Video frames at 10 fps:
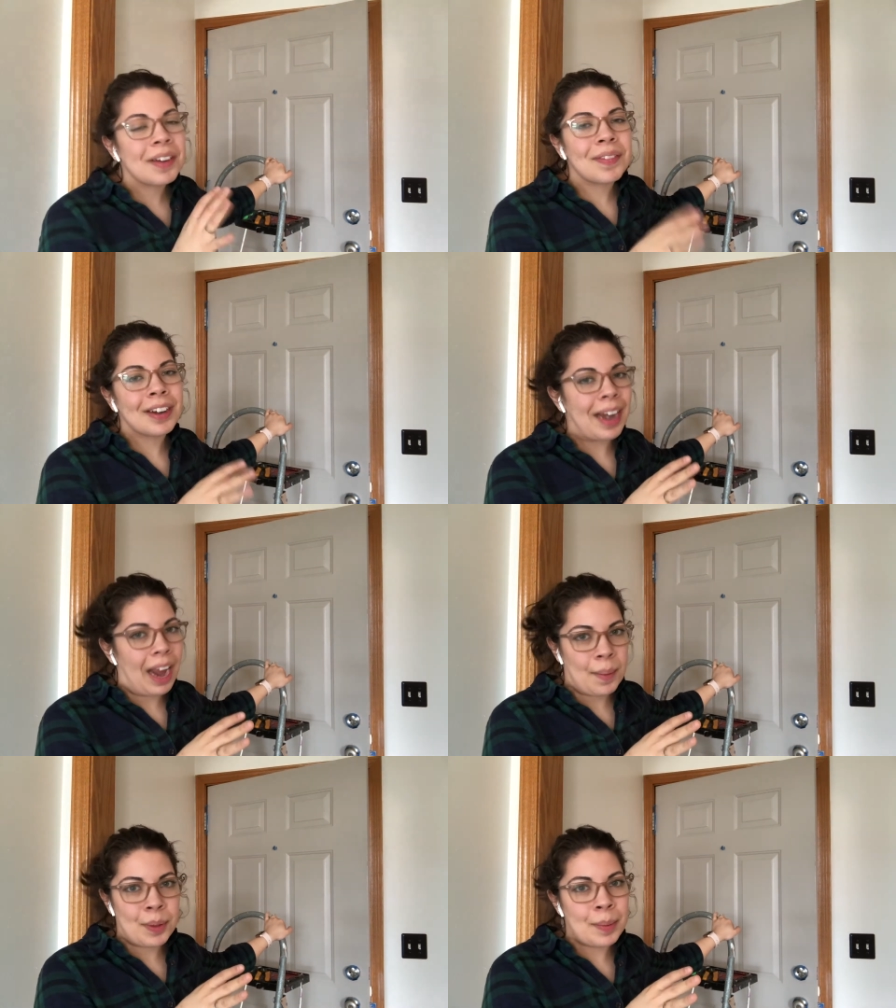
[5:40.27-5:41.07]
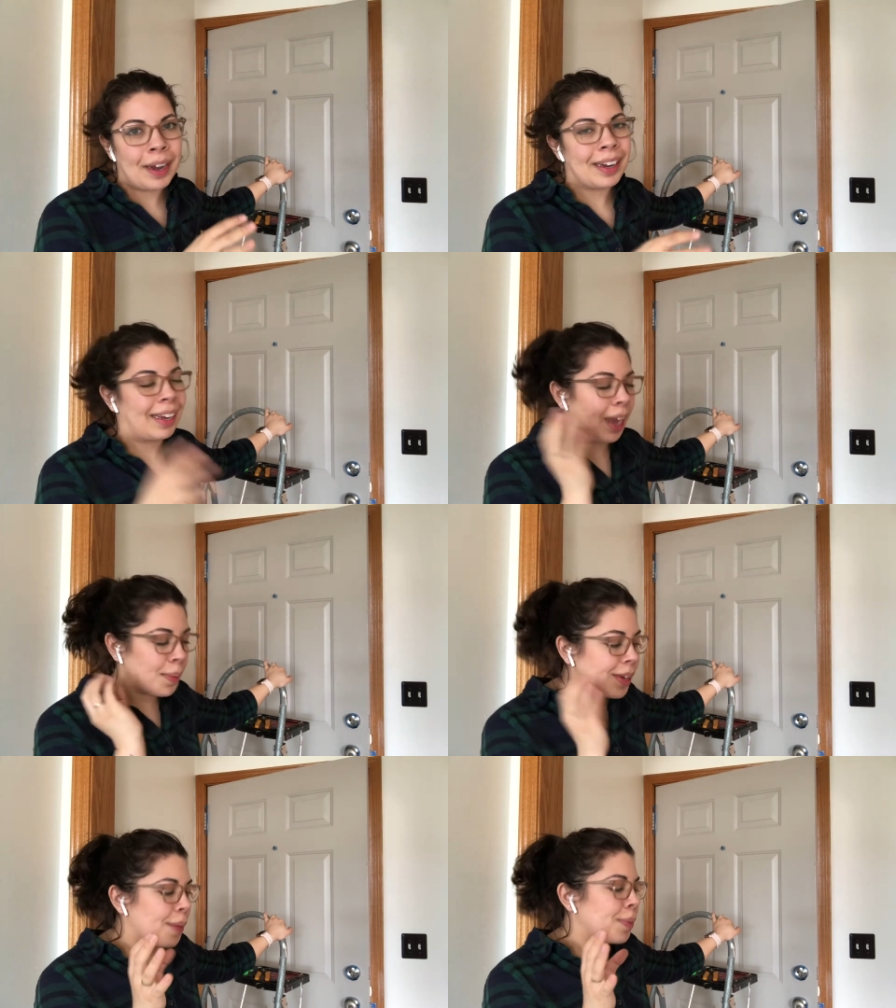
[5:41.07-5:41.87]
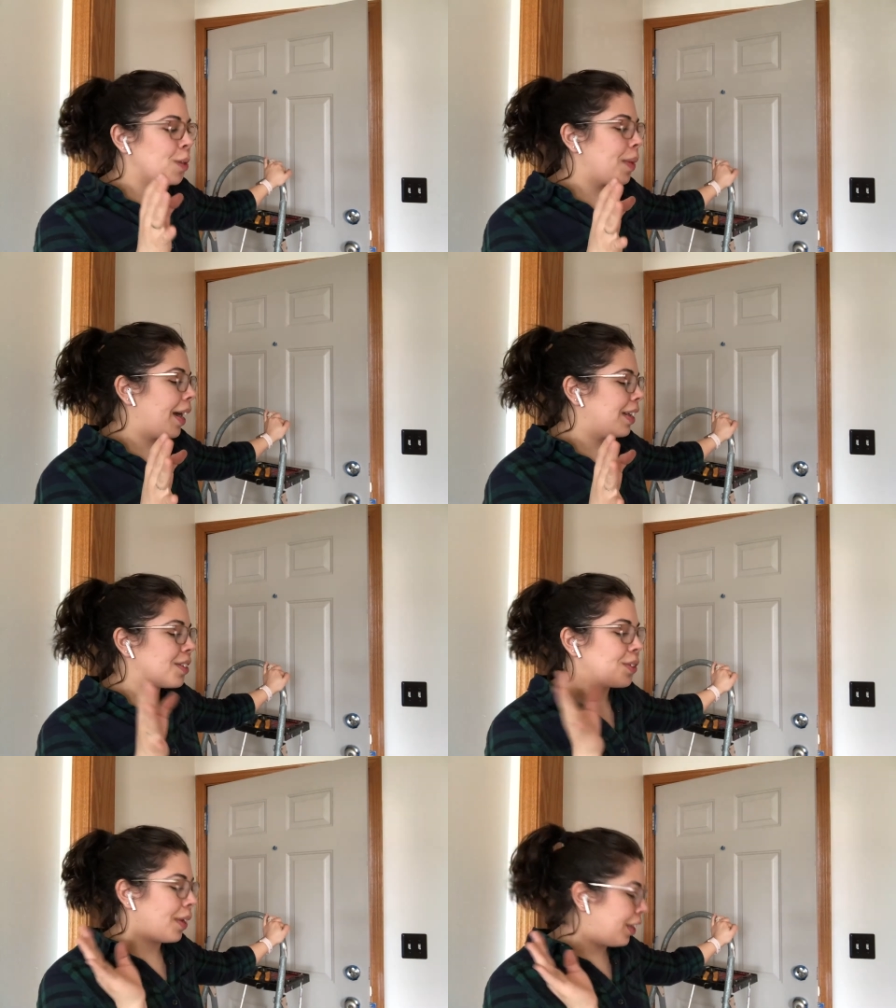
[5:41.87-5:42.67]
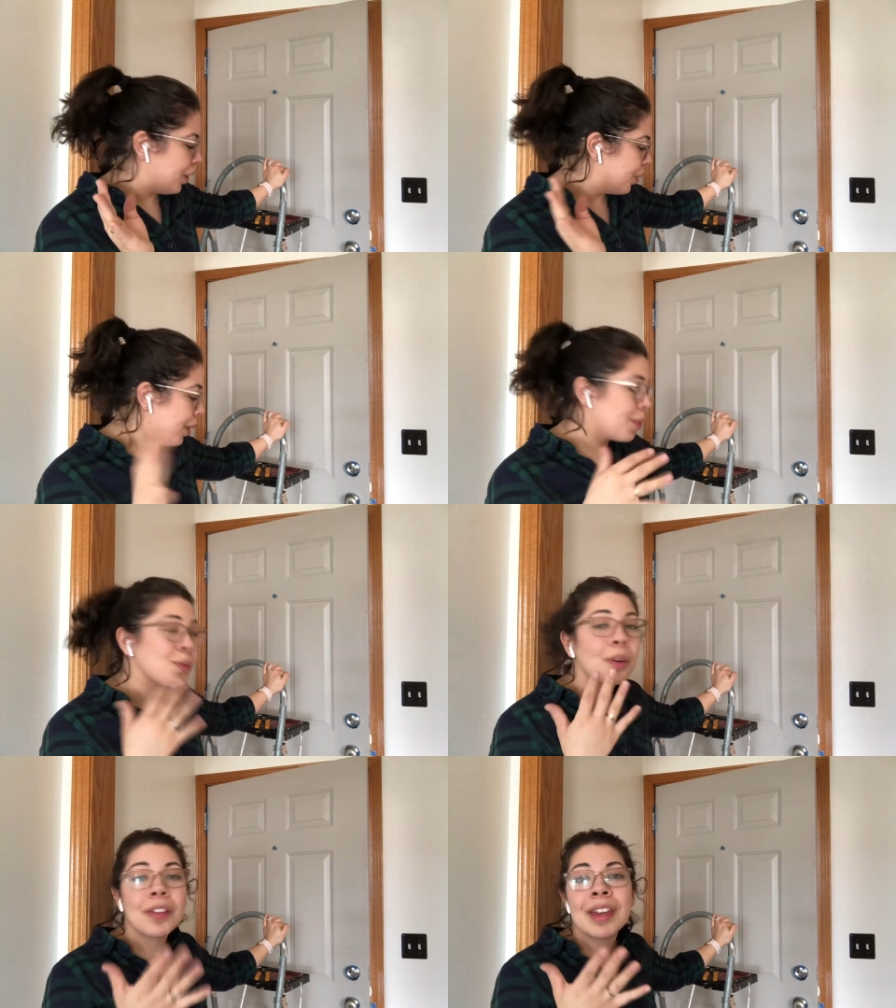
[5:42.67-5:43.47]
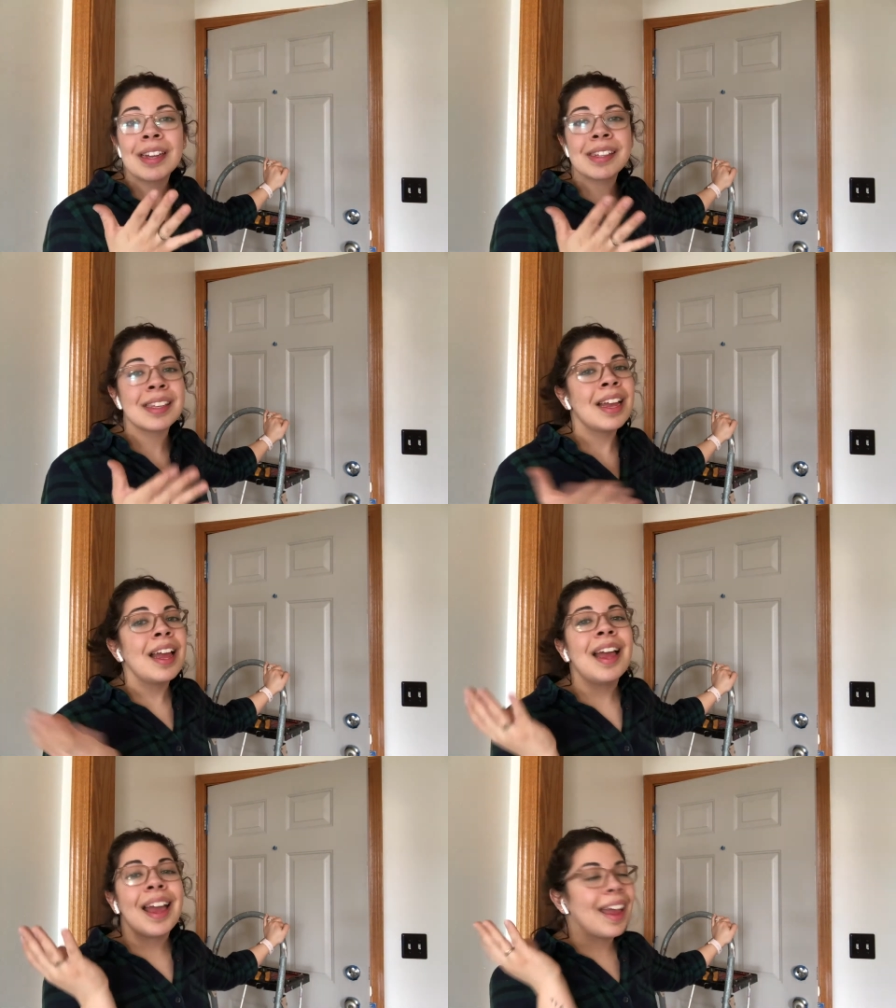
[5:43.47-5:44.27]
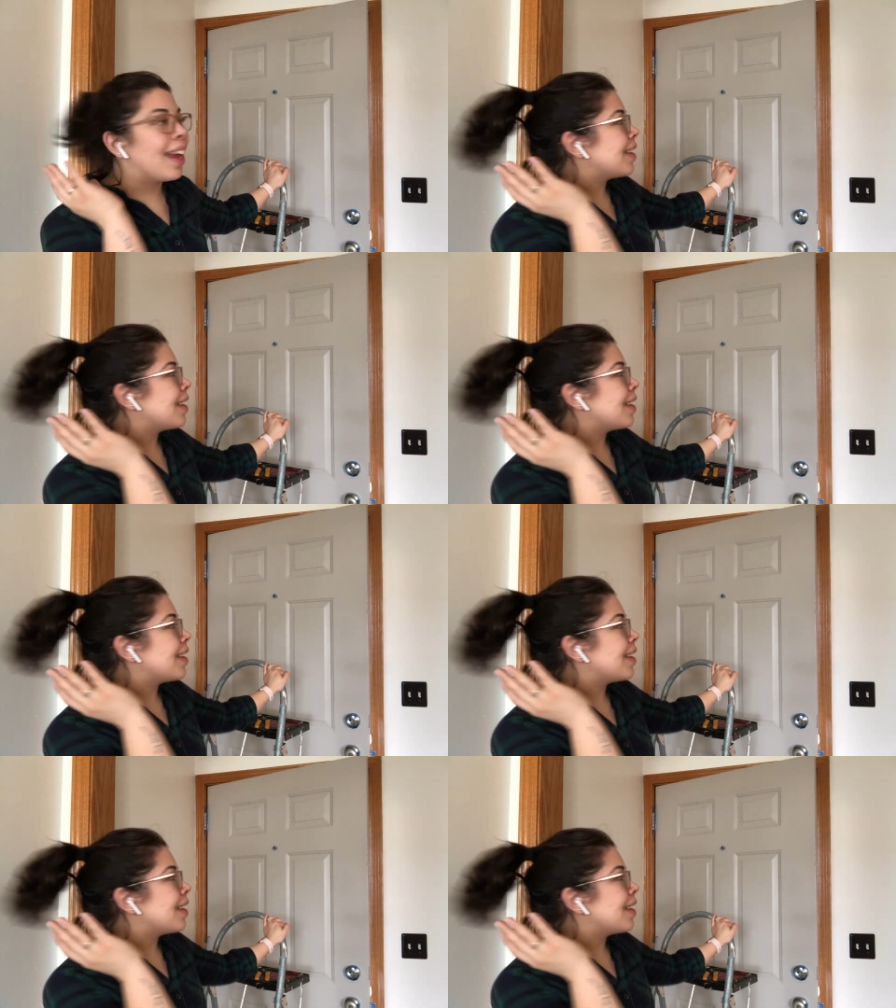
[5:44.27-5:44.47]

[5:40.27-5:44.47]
very happy about it. It kept coming to mind, so I knew it was worth it, and